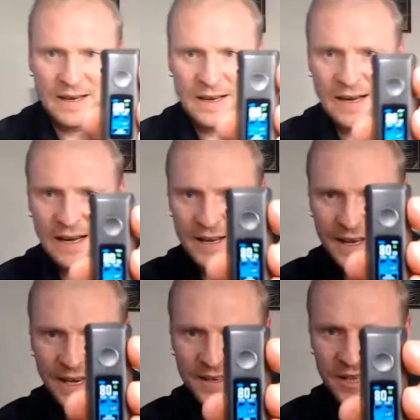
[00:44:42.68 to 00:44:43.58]
and
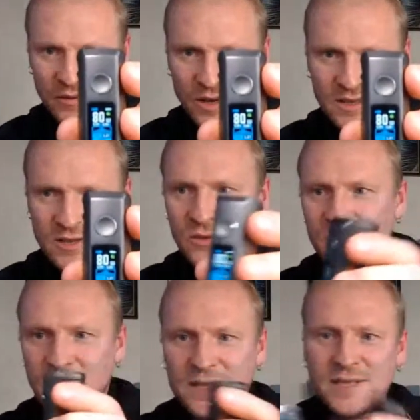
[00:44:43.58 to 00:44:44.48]
80 watts on
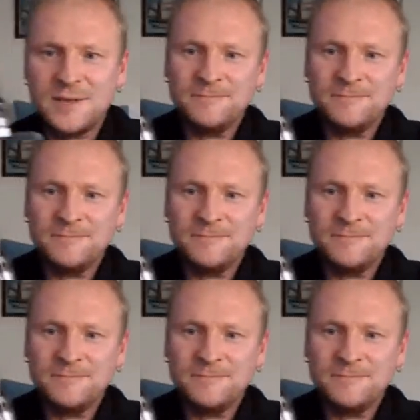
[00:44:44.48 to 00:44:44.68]
this.